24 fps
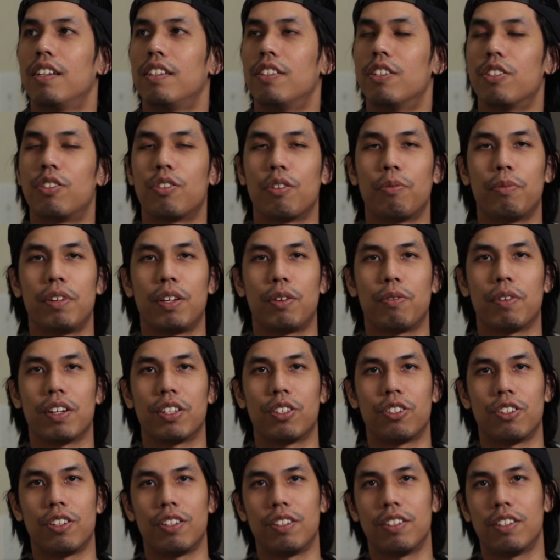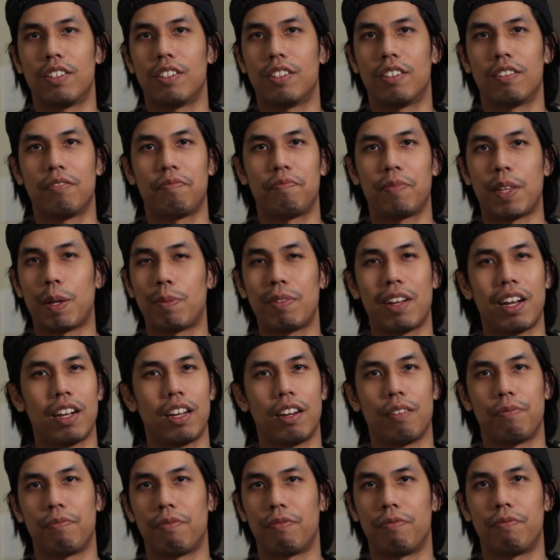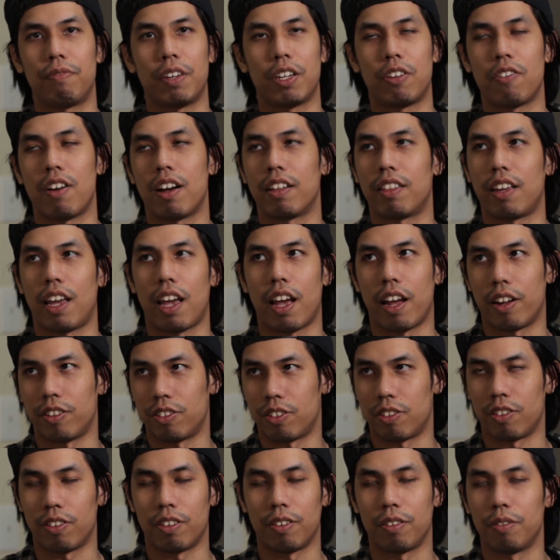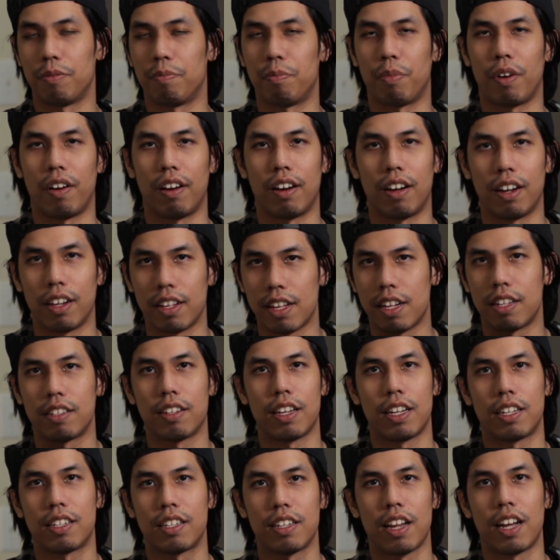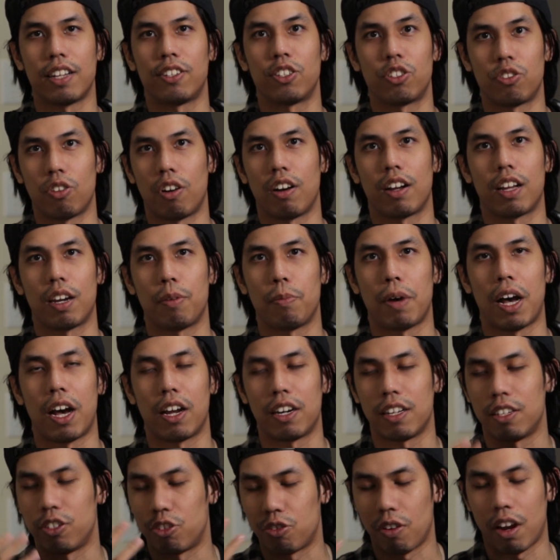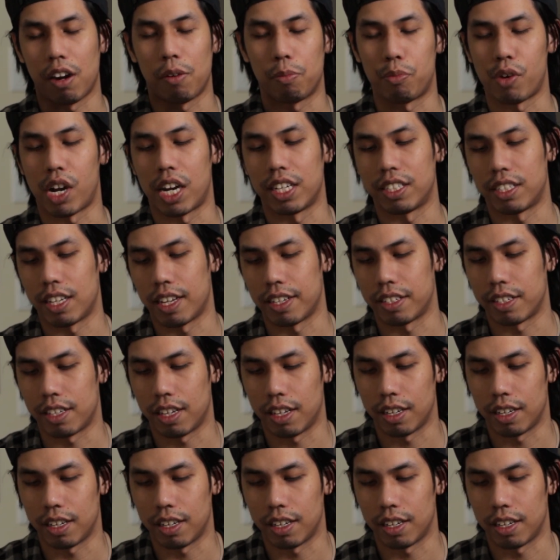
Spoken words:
Just so many questions. I'm not gonna figure out the answer, but it's nice talking about it and trying to process